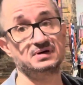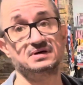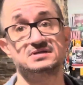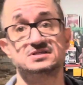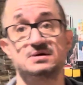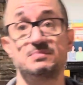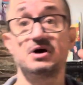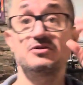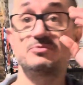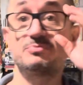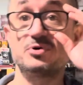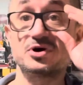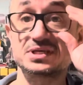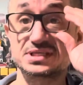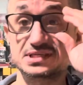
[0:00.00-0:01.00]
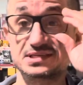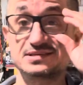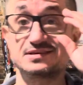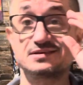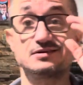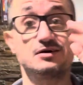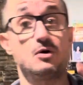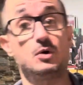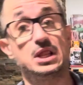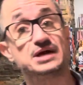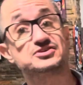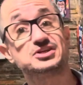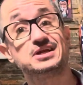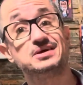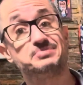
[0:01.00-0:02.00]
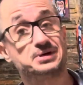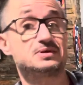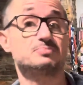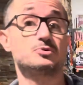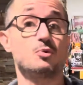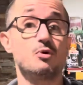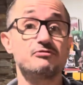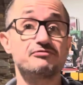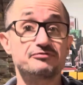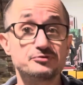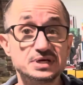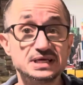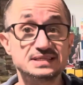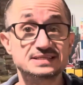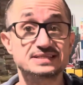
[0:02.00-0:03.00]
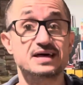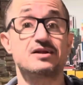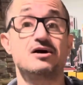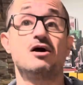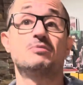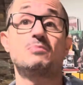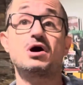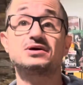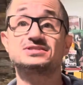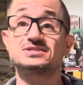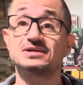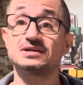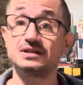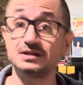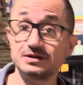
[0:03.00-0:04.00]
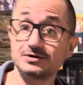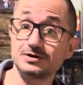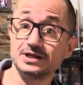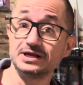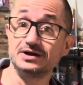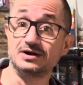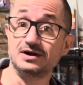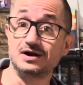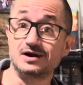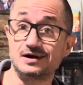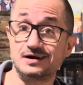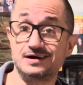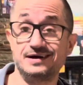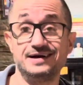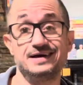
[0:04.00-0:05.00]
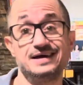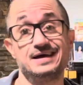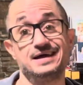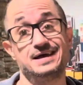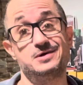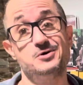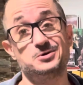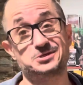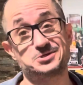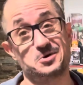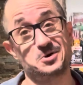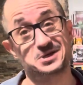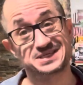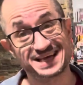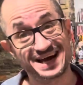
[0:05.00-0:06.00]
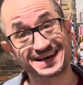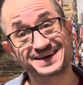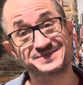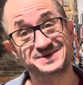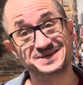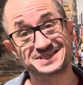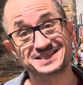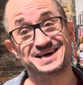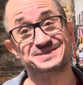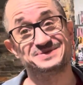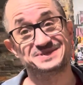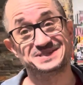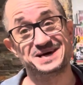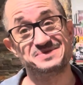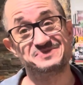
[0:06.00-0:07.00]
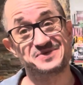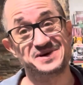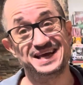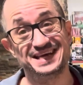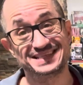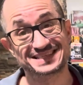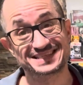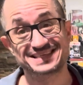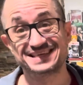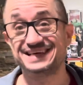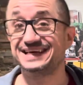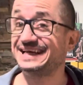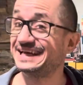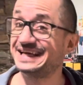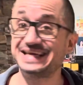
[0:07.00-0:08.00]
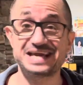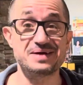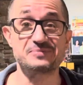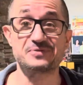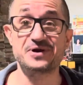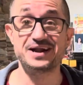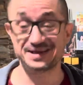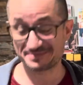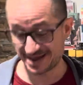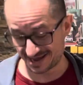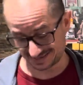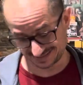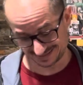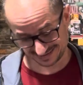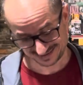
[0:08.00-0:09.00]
some other books. Well, actually, he picked up the Wolverines that I unboxed a little earlier. He was so excited when he saw those 9.8s. He came running, man.